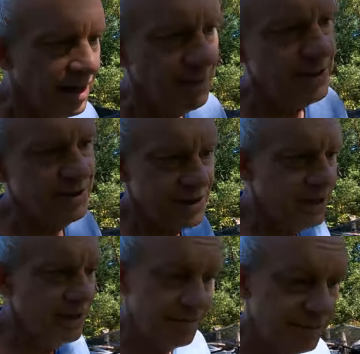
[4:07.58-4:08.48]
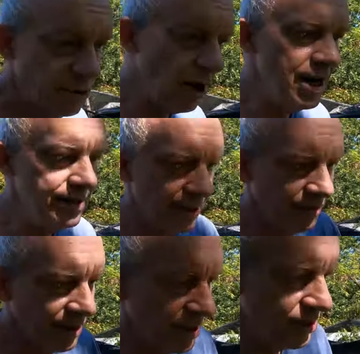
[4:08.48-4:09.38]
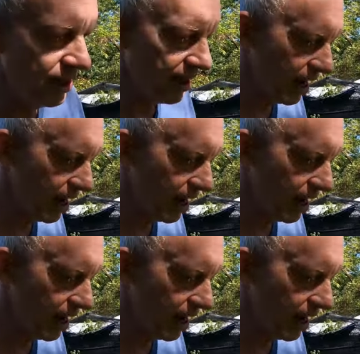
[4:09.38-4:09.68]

I mean, she tries everything she